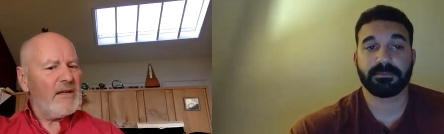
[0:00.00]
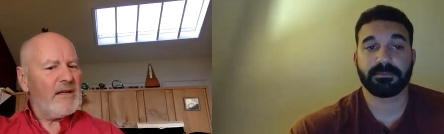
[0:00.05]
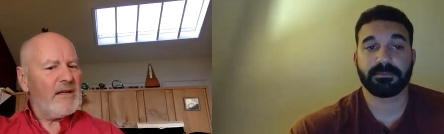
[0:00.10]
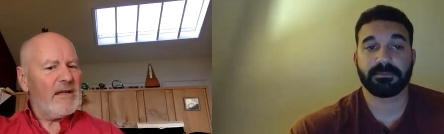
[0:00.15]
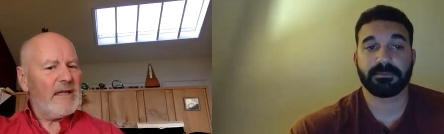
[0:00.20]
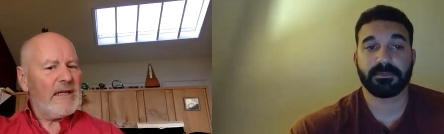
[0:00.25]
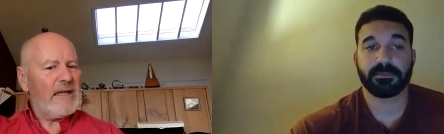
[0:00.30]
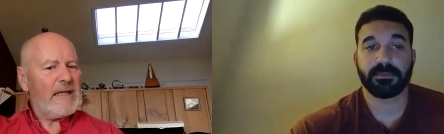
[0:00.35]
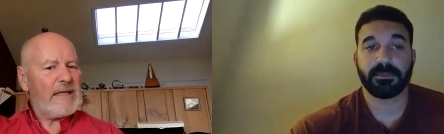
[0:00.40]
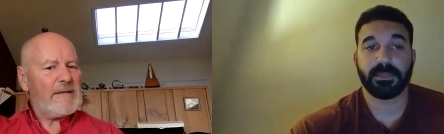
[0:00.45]

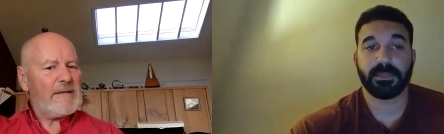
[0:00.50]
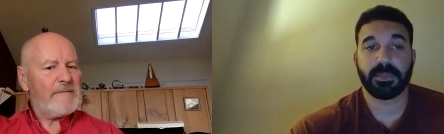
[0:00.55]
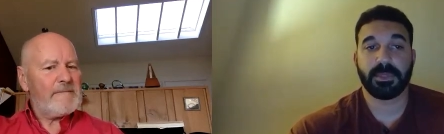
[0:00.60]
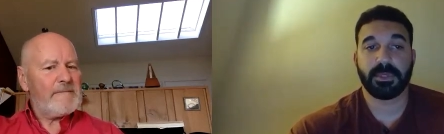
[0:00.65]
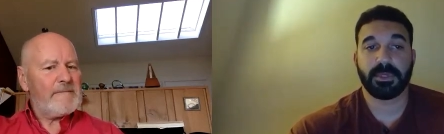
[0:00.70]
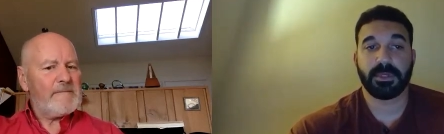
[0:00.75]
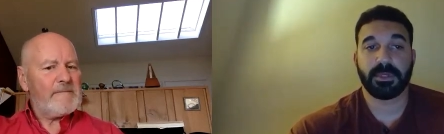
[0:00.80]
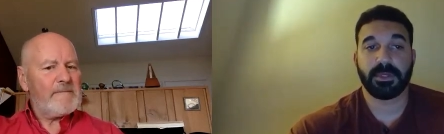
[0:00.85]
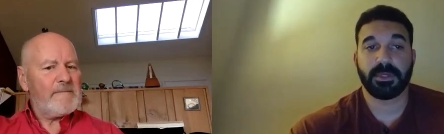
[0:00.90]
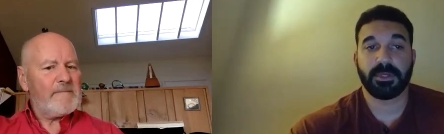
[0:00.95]

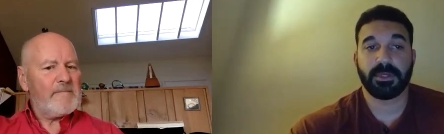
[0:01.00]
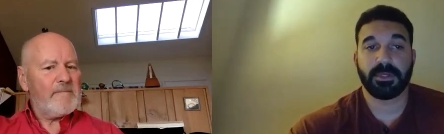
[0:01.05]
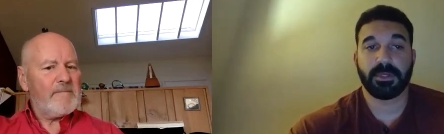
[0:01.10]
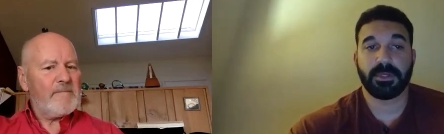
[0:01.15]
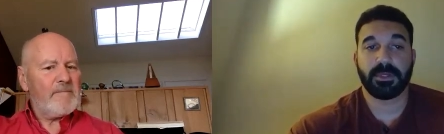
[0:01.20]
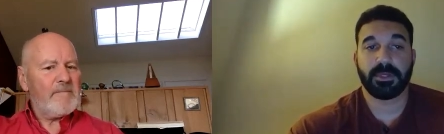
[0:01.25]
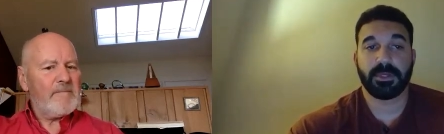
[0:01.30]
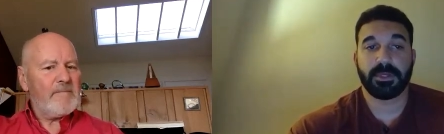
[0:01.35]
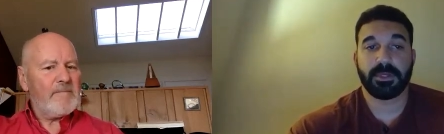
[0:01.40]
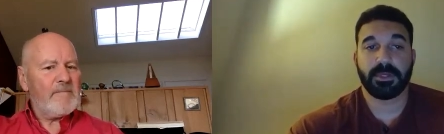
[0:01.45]

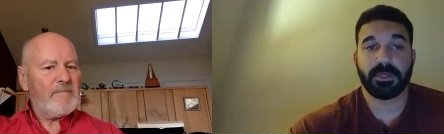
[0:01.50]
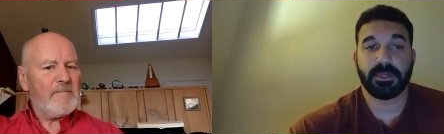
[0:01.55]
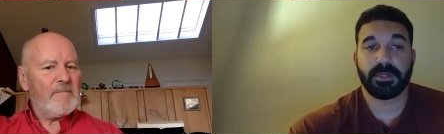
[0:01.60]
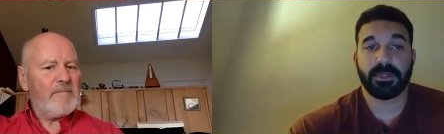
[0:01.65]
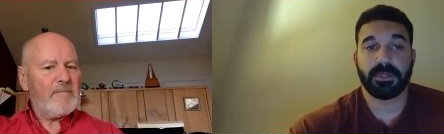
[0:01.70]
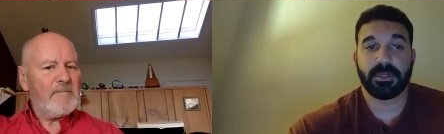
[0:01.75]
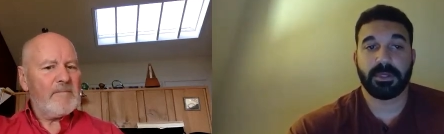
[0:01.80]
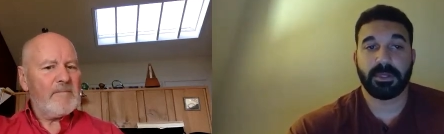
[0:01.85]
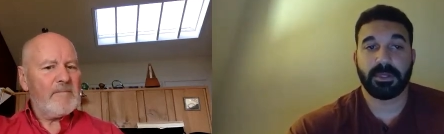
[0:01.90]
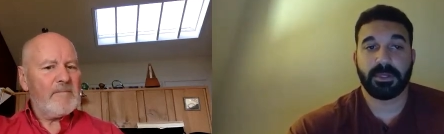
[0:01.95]

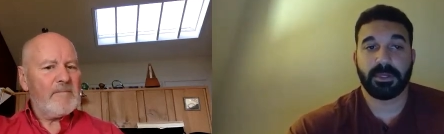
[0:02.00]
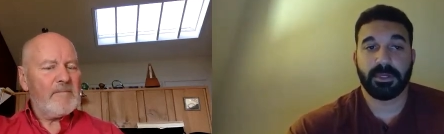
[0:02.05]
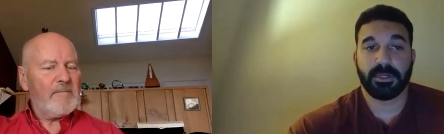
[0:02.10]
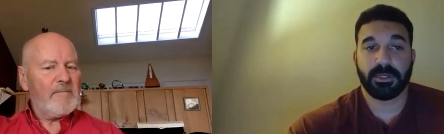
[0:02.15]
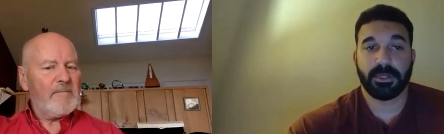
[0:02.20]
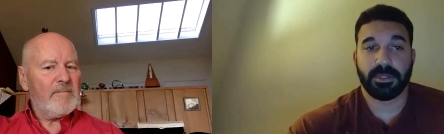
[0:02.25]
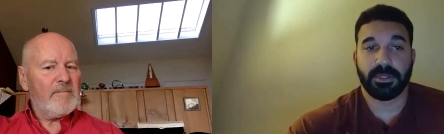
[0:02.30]
No one is speaking in this clip.